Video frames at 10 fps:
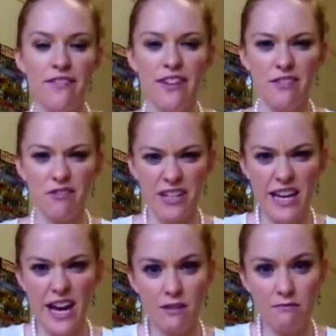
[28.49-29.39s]
I've never
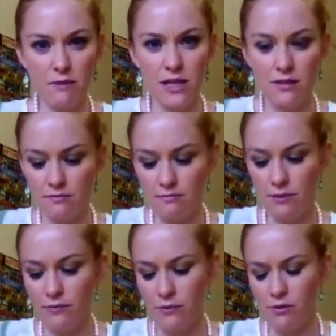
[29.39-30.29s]
really had one
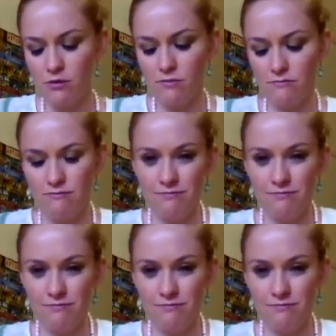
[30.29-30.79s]
before,